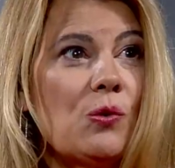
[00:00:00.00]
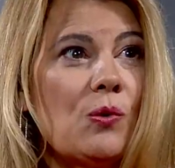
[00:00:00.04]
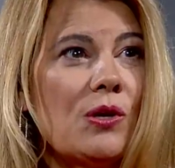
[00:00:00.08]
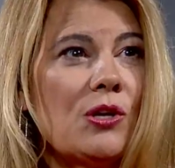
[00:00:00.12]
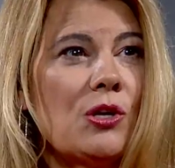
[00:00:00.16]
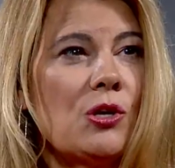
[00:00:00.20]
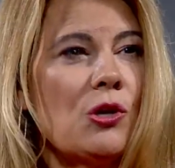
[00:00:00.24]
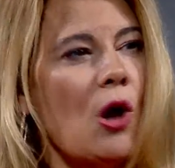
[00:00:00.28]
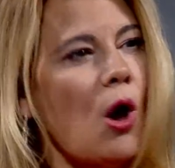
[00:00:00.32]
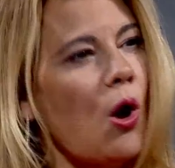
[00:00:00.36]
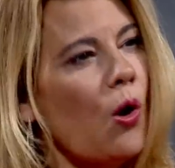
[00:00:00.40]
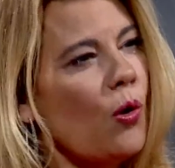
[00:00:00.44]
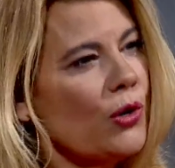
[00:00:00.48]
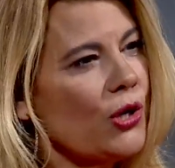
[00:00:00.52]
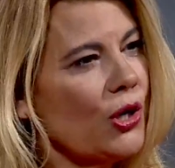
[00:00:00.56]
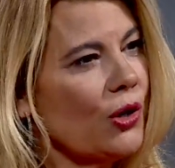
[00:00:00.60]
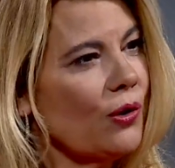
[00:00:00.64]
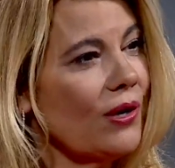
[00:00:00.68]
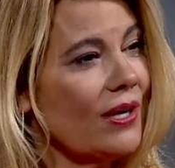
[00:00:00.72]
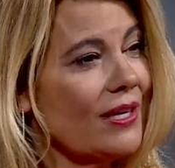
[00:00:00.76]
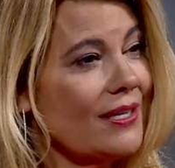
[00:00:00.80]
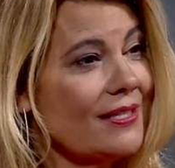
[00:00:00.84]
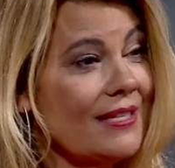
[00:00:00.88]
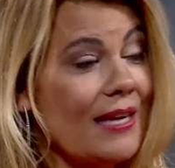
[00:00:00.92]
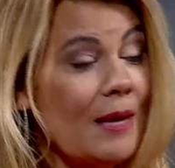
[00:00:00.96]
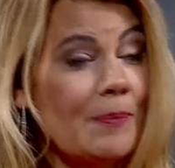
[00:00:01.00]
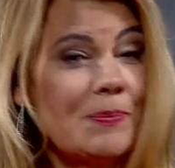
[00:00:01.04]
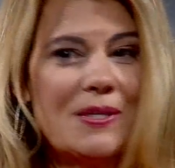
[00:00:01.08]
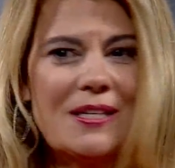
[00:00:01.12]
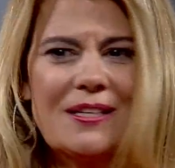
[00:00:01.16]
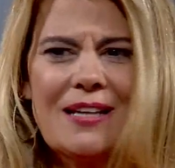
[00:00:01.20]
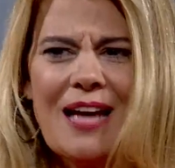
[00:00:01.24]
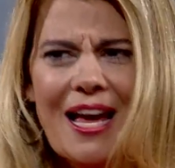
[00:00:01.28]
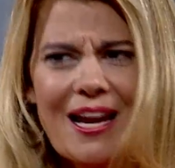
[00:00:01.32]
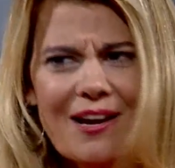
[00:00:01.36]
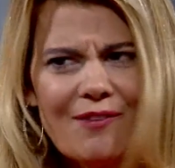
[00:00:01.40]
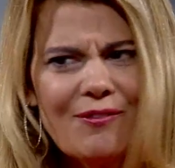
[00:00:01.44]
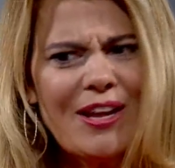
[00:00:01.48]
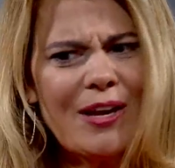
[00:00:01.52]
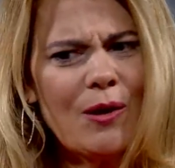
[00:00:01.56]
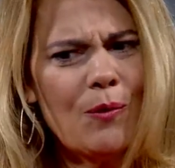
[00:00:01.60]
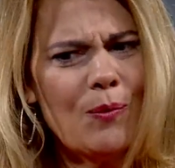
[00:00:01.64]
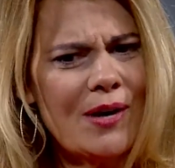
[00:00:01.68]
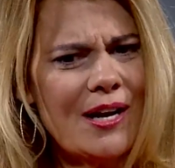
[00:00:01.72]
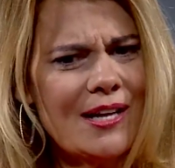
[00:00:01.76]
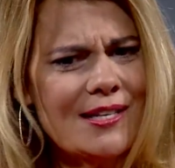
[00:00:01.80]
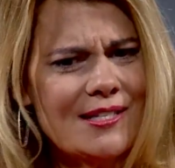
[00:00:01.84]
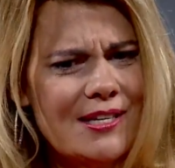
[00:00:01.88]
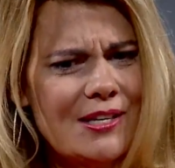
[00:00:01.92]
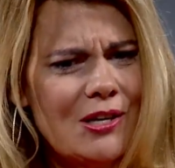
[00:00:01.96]
you know you're accepted, kind of like
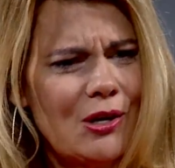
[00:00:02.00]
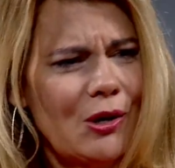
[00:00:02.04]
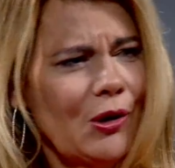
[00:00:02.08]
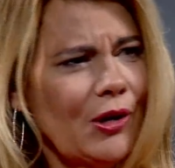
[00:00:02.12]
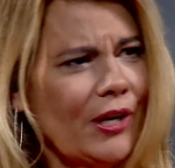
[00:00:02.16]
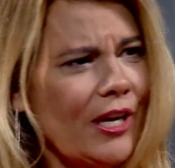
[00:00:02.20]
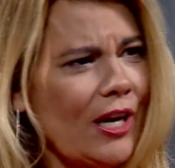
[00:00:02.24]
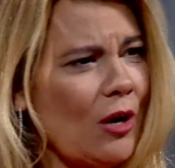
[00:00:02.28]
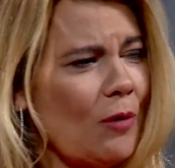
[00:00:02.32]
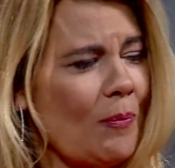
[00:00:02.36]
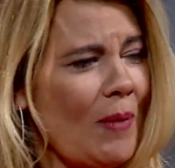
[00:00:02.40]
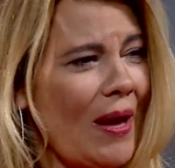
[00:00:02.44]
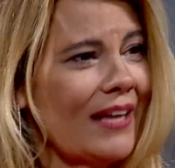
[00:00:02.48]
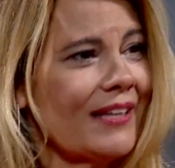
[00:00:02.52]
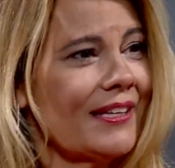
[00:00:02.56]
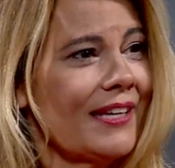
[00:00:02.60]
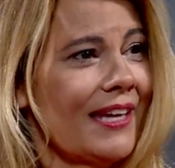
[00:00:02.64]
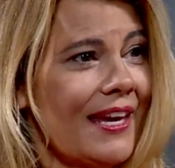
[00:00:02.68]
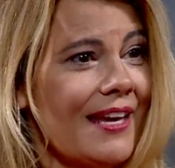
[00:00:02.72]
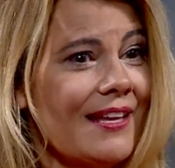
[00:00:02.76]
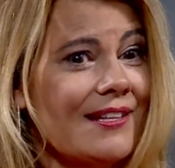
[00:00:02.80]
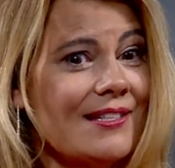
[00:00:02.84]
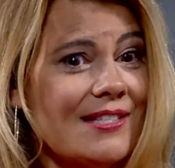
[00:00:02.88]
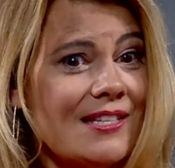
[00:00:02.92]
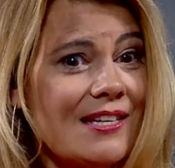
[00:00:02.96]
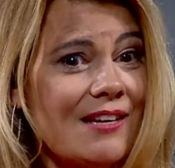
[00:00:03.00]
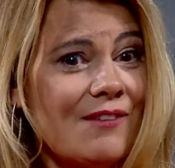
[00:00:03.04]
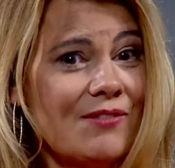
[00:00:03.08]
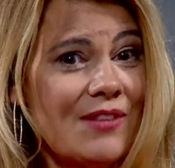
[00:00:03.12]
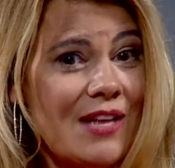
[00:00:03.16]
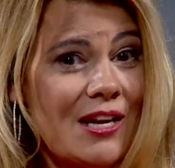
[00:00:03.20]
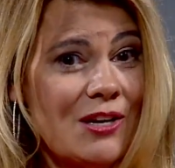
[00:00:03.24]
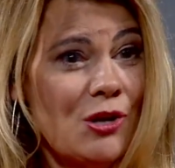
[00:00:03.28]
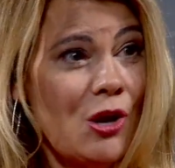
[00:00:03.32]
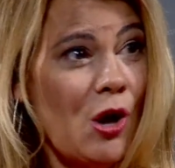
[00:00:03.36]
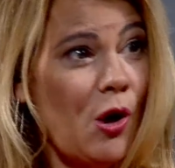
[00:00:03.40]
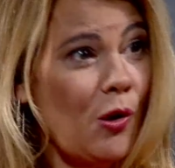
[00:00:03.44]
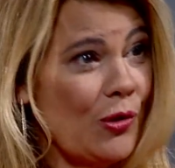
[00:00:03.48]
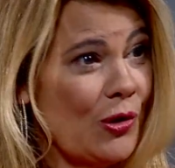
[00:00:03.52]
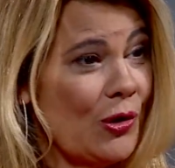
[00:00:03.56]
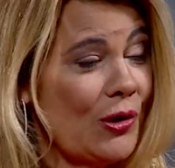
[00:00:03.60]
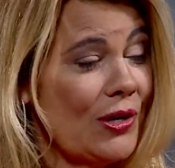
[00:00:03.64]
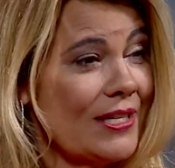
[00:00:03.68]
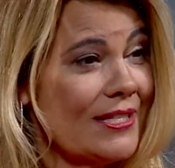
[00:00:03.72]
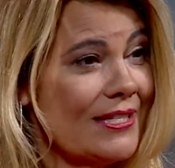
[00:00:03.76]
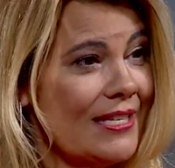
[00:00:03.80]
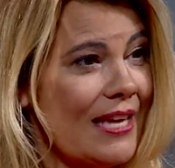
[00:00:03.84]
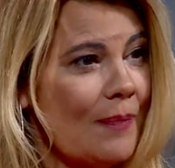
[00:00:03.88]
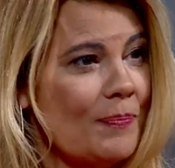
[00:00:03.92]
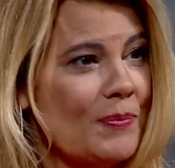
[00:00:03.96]
what I said earlier about kids, if they know they're
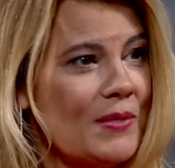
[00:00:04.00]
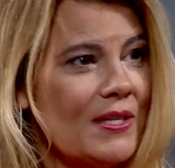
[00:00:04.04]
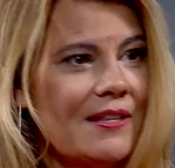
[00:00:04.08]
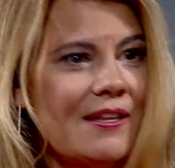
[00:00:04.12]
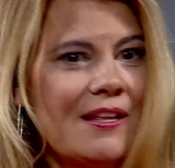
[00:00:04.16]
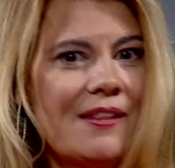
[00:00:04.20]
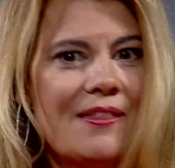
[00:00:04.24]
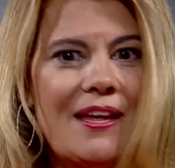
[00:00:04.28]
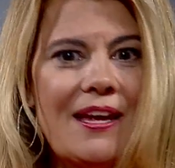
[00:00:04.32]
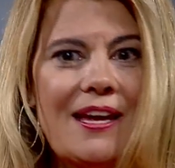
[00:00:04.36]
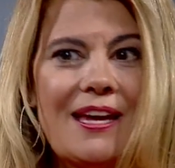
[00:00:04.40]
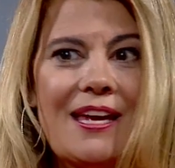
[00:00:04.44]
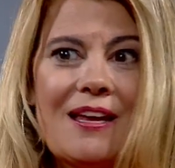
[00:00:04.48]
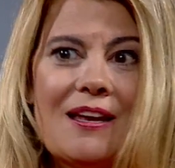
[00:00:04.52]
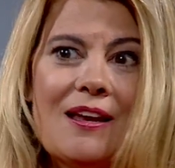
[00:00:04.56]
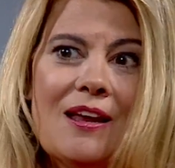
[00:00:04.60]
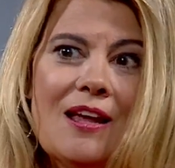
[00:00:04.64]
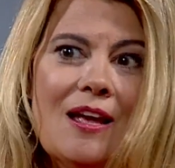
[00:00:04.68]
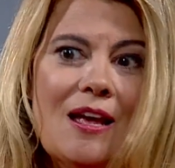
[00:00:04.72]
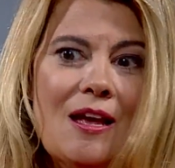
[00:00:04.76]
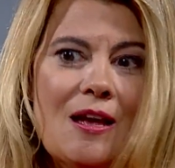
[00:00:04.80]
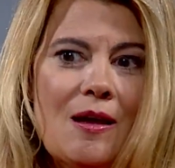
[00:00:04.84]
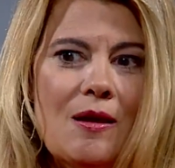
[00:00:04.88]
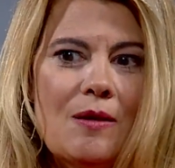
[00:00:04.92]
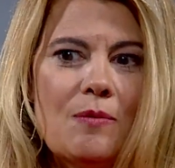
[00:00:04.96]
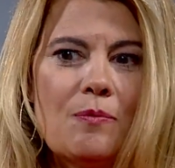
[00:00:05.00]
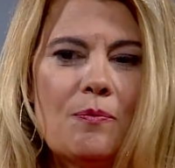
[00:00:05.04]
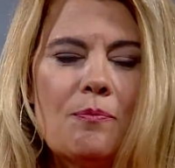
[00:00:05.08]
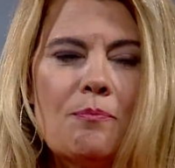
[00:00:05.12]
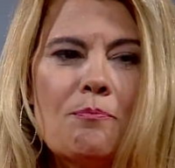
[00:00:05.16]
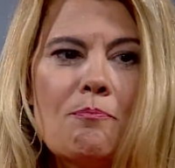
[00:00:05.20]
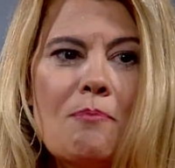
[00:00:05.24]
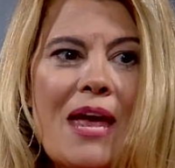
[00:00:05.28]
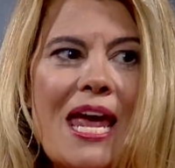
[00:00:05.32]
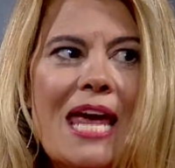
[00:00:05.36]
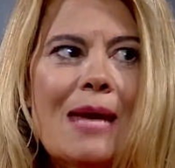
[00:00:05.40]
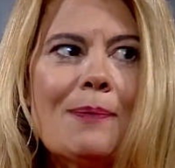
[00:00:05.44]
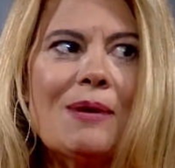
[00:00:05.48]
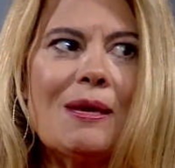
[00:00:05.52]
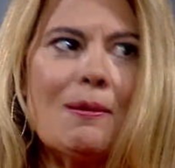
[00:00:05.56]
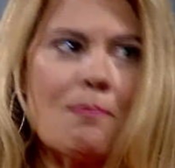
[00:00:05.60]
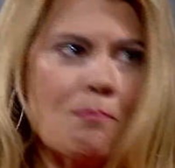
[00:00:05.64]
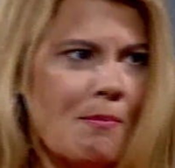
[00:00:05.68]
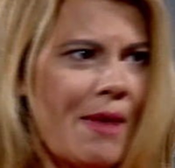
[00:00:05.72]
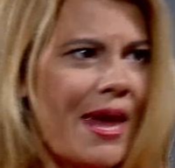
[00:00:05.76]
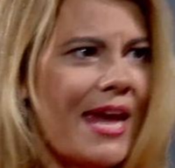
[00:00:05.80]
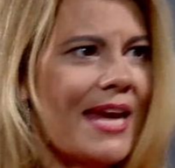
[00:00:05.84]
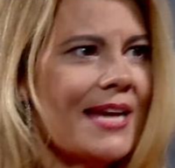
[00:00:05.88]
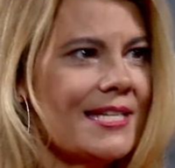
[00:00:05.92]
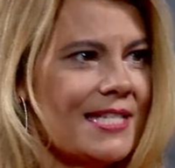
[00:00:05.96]
accepted, then they can maybe
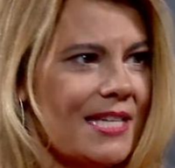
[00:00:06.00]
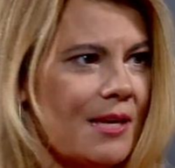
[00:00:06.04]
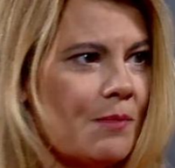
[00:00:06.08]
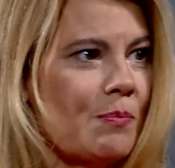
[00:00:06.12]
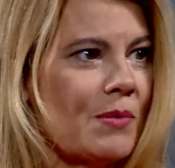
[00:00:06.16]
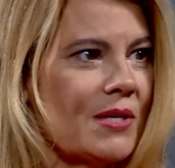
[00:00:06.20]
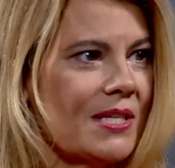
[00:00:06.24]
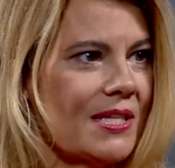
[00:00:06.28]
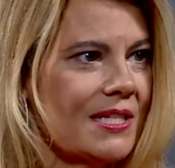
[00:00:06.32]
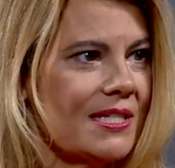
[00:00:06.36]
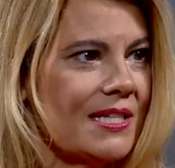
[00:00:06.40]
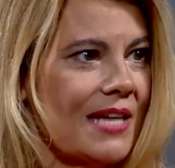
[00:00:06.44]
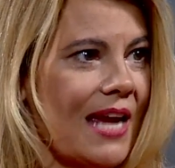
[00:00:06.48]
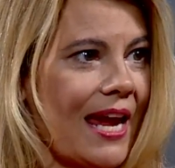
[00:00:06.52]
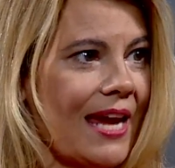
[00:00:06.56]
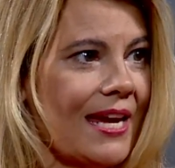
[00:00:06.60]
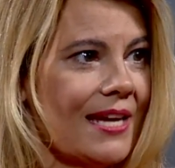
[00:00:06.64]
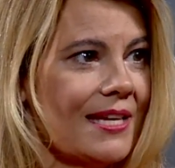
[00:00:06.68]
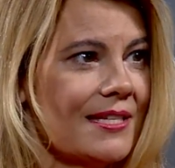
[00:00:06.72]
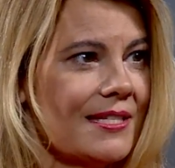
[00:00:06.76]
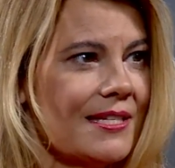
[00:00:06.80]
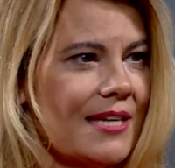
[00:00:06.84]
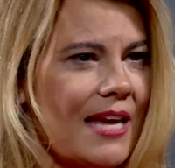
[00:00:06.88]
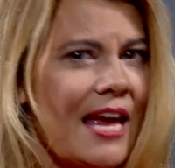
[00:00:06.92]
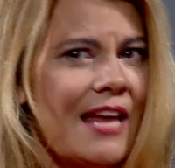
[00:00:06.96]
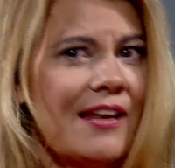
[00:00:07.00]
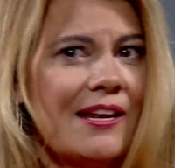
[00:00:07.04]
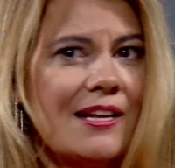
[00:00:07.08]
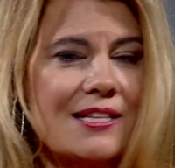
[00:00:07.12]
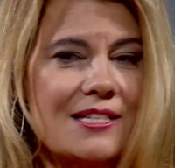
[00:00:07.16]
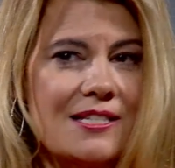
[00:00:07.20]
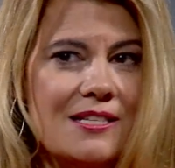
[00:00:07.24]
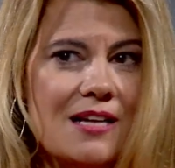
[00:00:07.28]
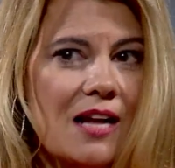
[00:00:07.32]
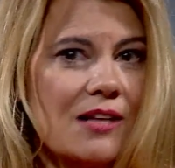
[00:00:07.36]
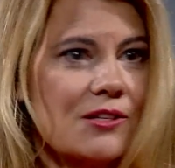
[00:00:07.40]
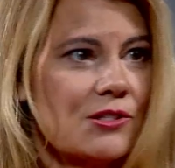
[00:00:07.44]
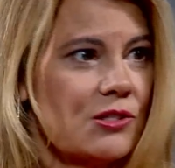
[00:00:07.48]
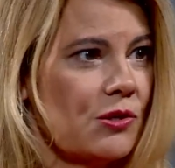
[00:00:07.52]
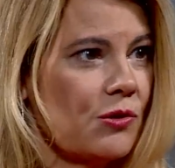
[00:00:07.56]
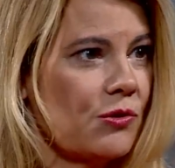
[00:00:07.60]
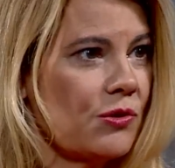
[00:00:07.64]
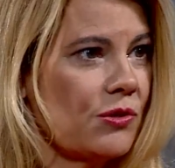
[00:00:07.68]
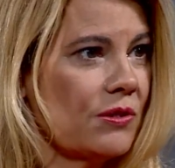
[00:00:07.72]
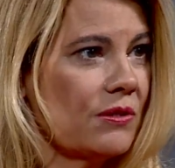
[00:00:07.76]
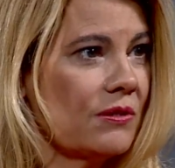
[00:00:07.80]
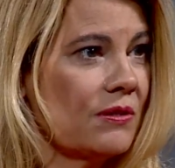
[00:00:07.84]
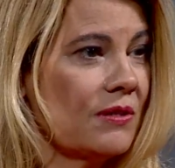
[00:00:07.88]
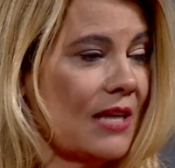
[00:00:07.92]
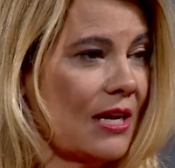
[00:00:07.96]
make some mistakes and it's not
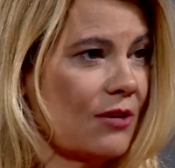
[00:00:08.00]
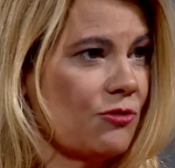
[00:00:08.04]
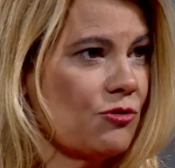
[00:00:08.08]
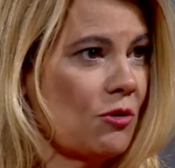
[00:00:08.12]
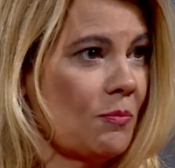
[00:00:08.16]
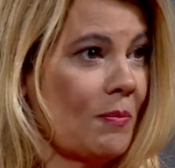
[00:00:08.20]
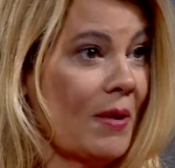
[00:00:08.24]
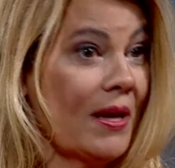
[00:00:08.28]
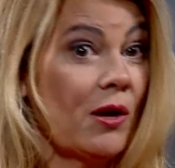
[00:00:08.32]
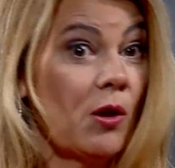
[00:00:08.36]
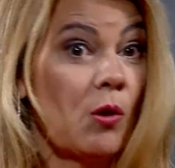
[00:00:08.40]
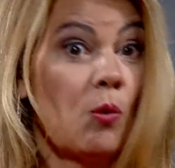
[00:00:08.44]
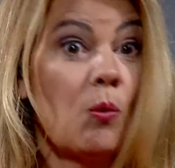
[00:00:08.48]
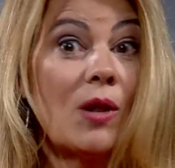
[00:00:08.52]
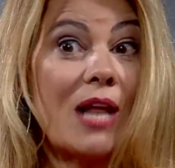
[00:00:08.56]
so detrimental.